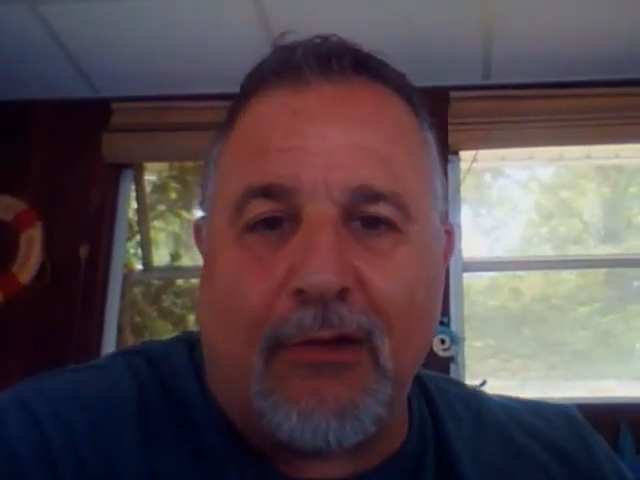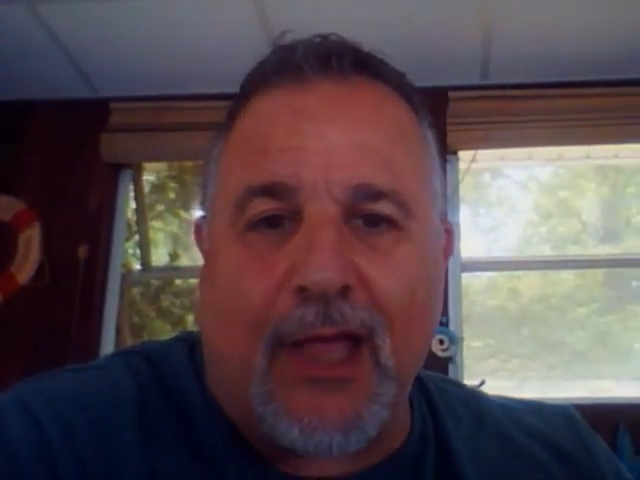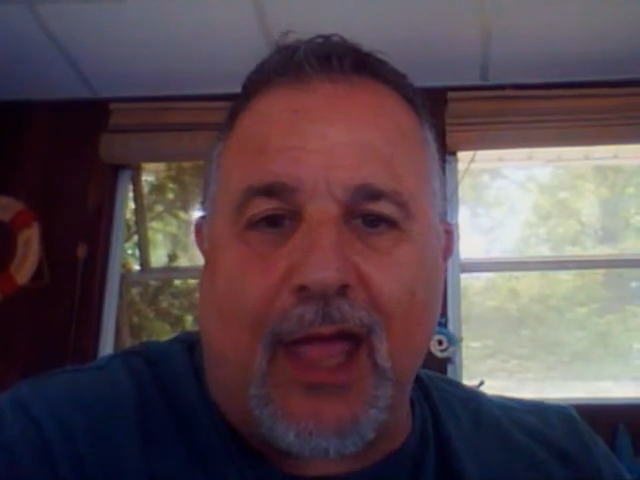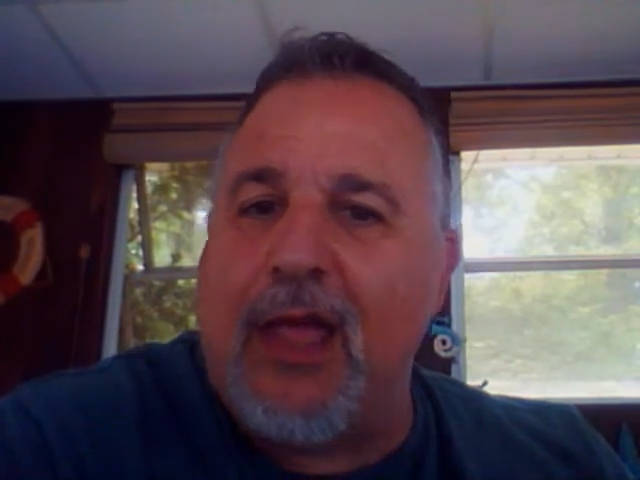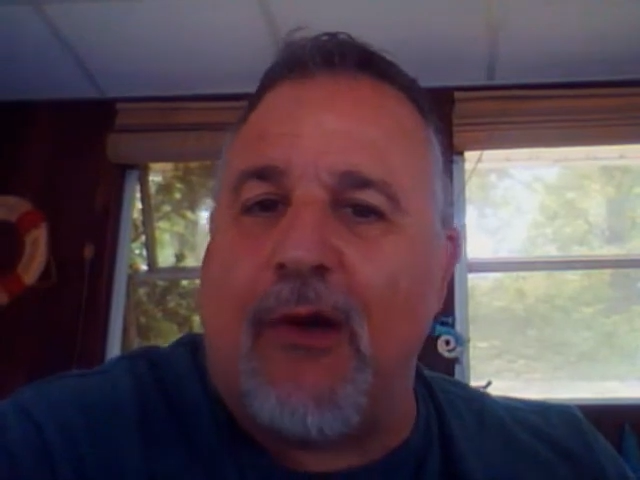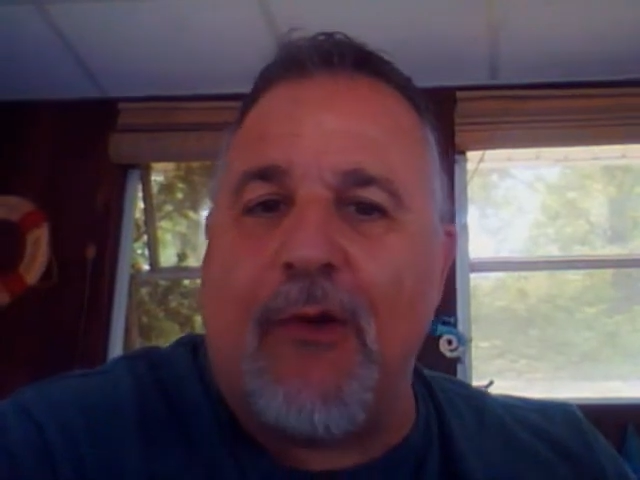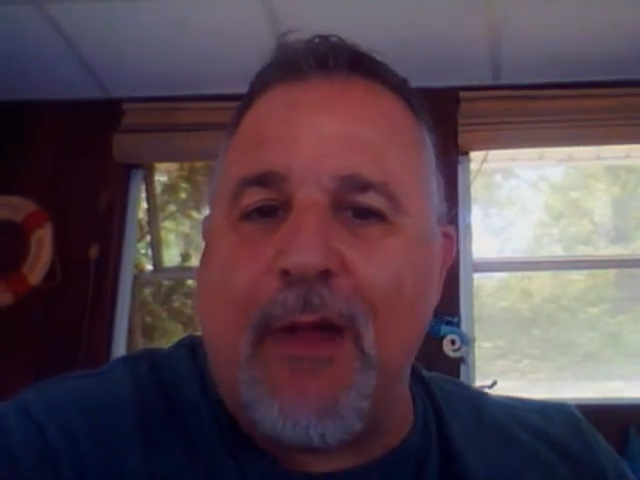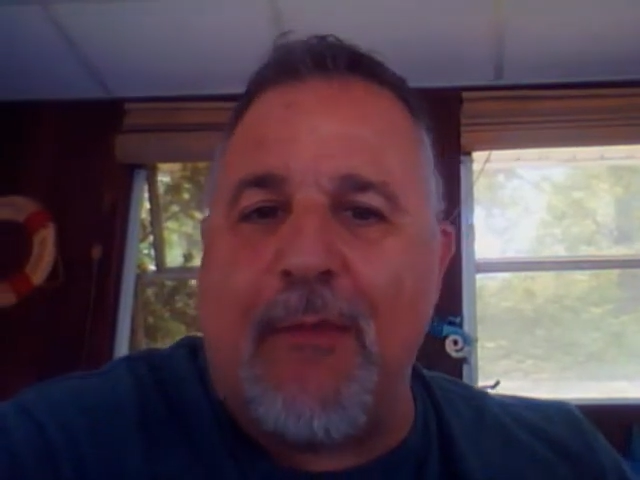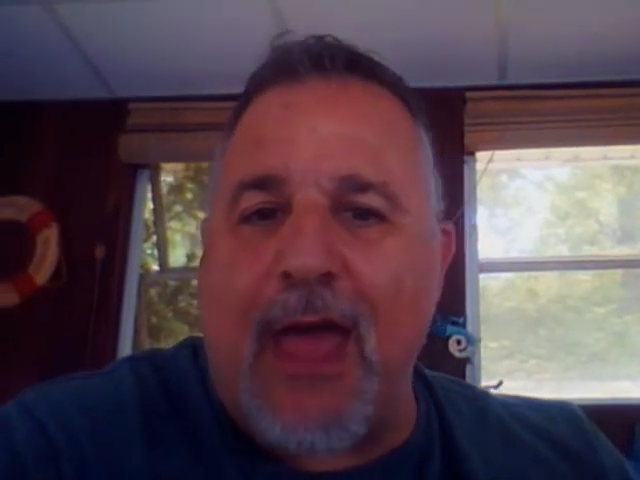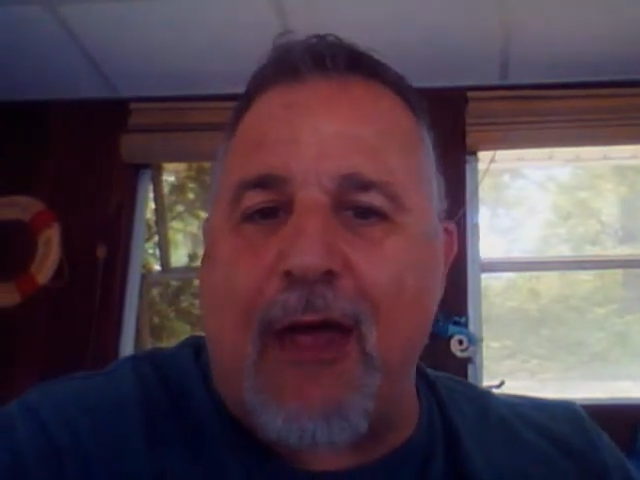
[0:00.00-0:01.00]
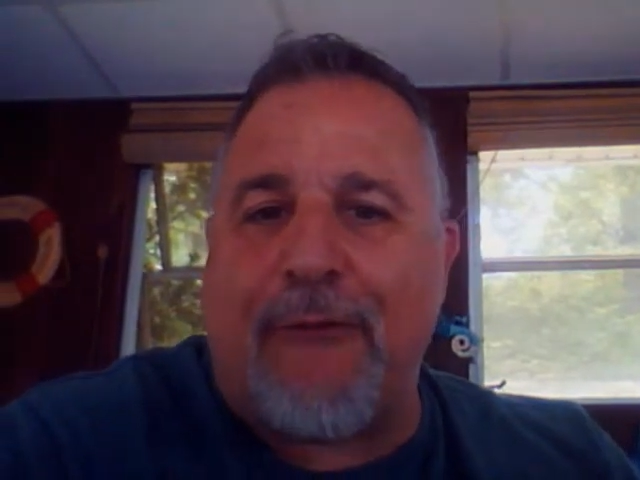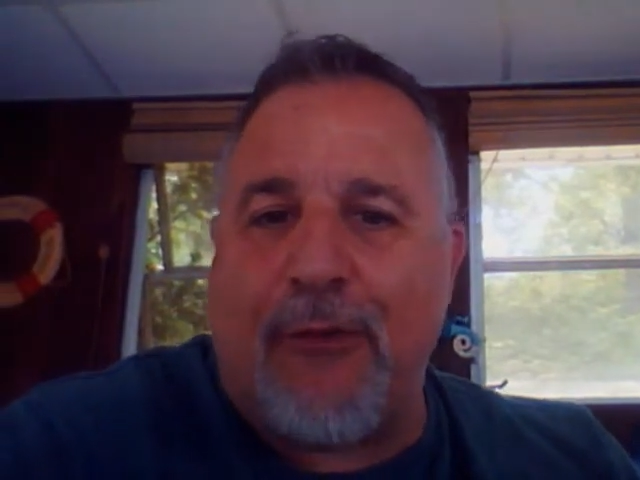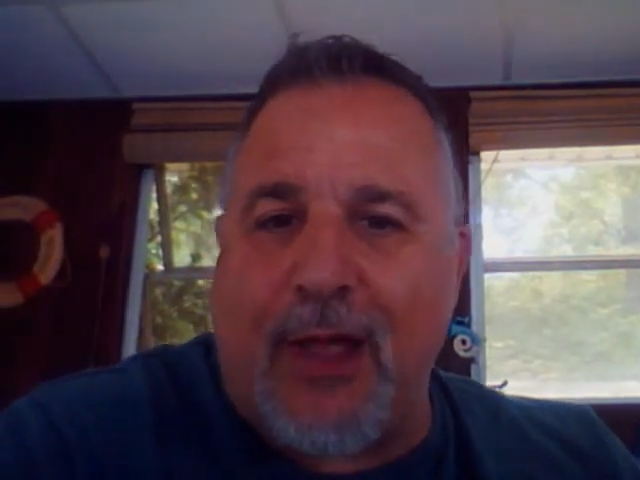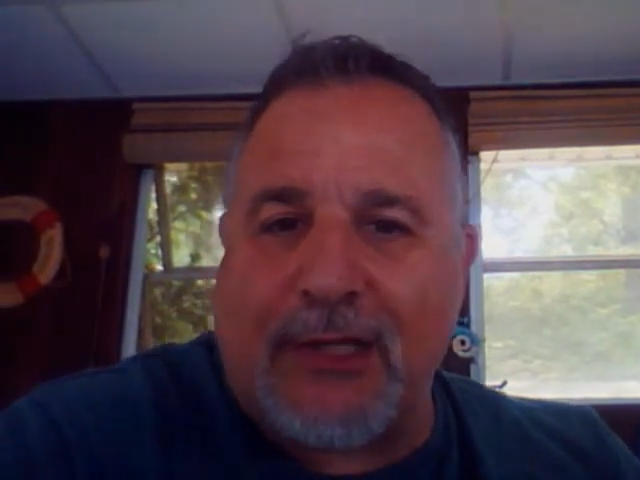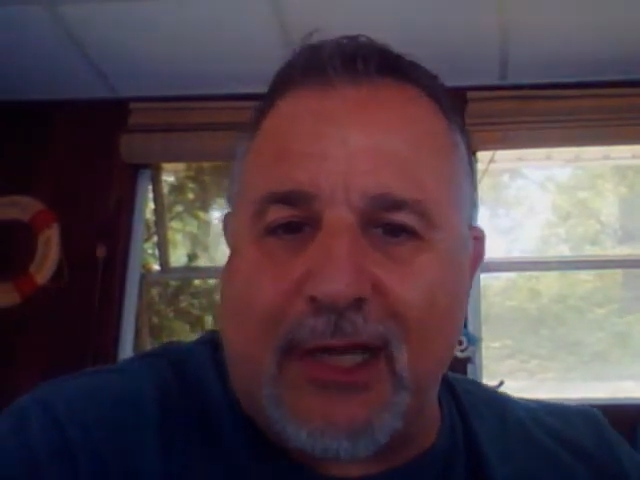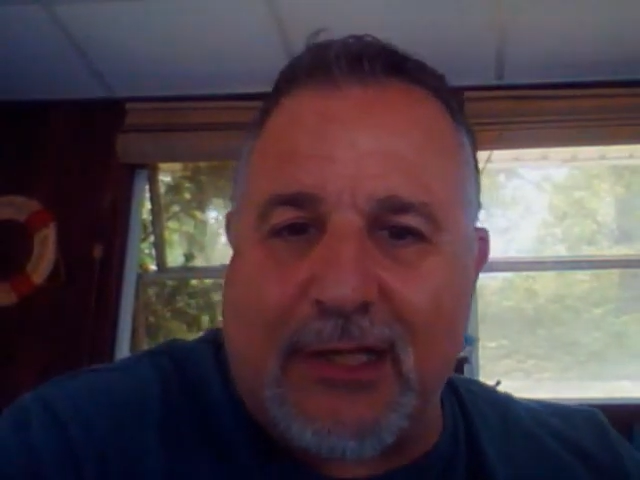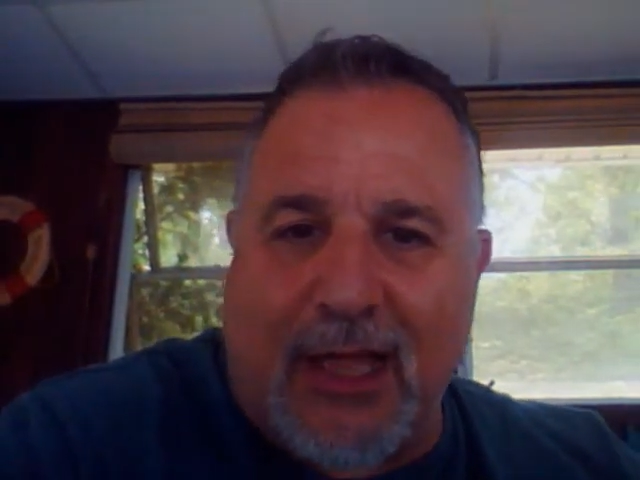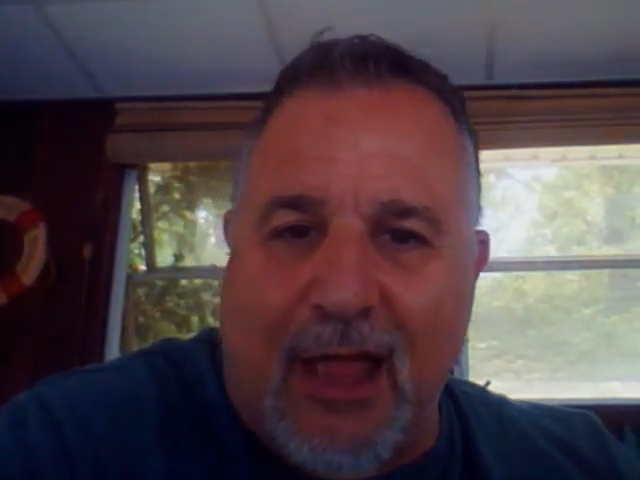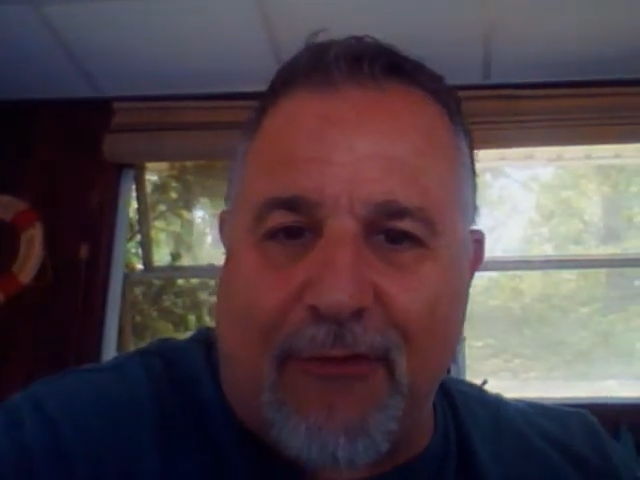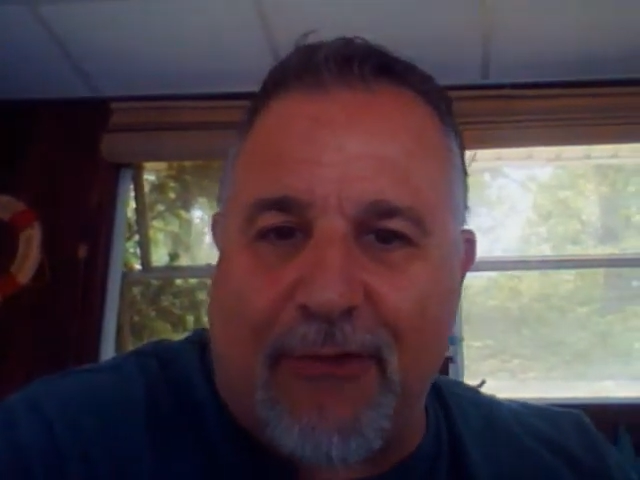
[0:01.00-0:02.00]
Okay, he'll remember that for the rest of his
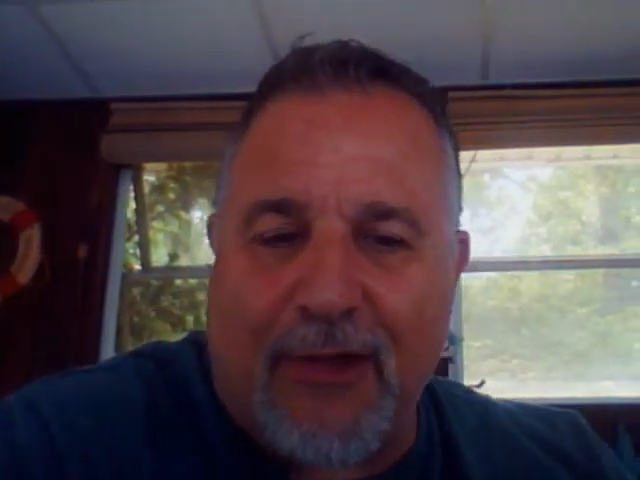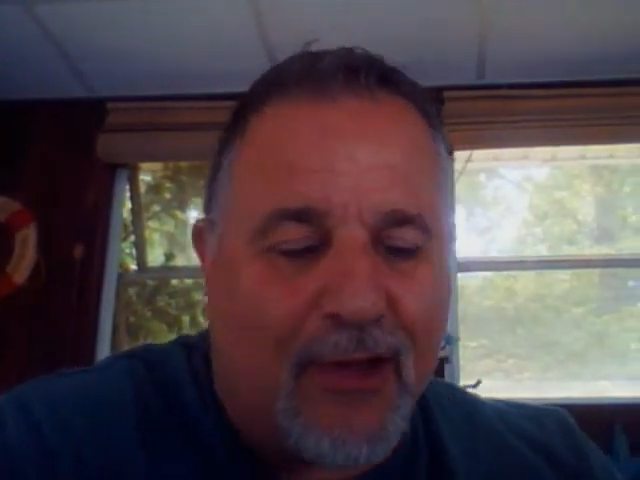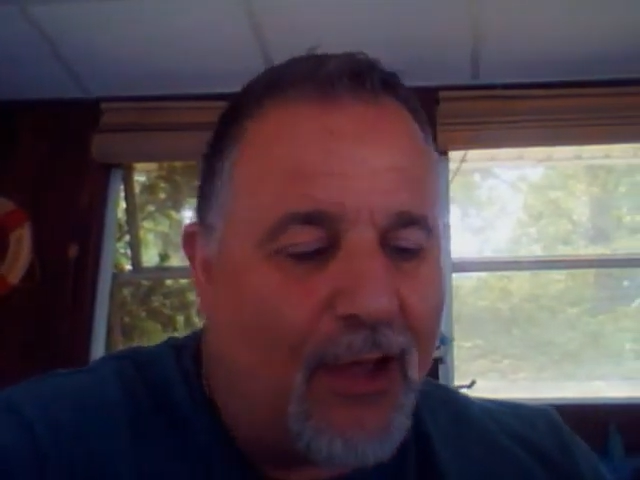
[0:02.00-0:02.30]
life.